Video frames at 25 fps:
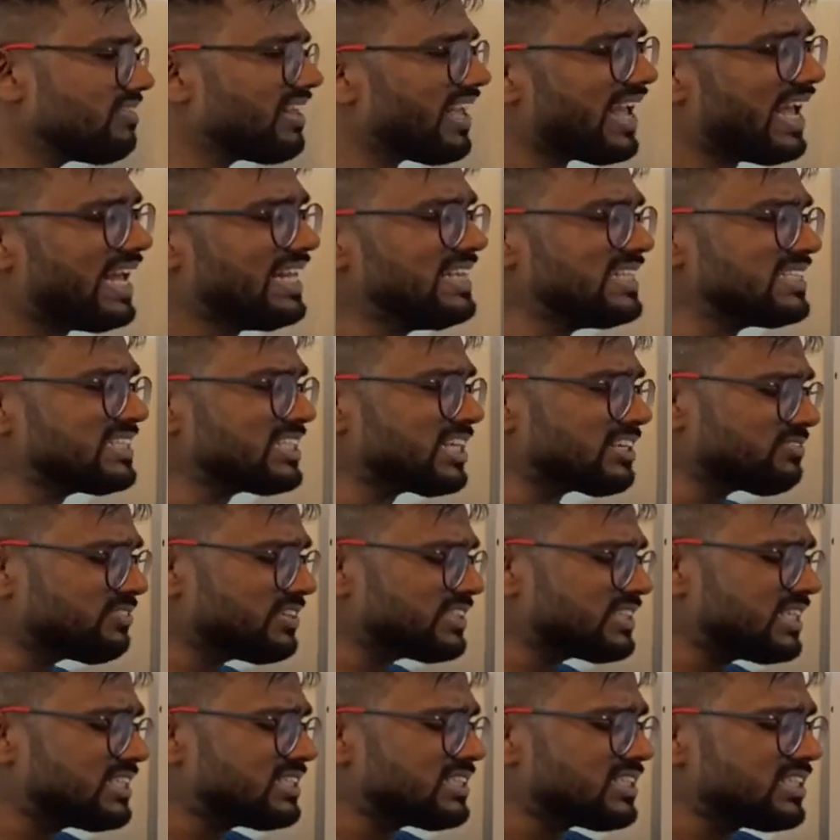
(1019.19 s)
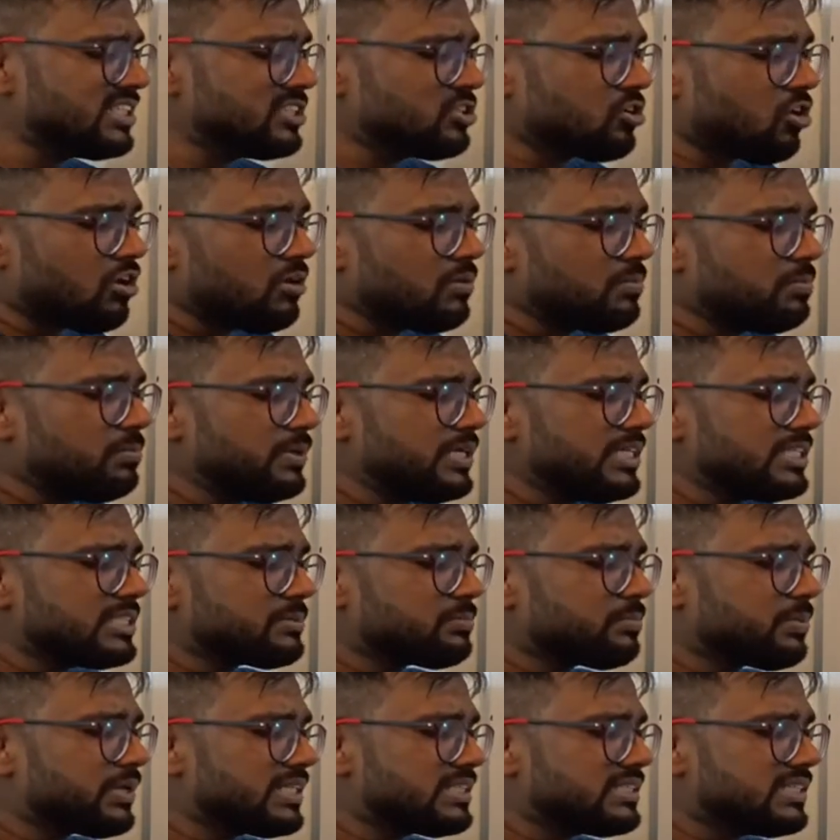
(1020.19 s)
And the surface tension is always
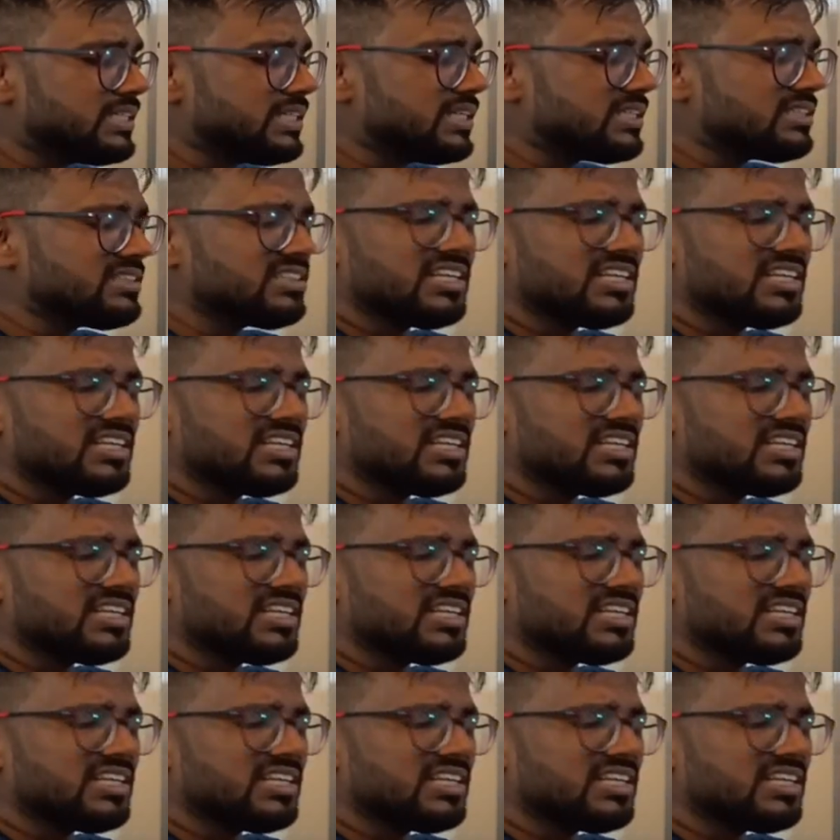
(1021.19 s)
present on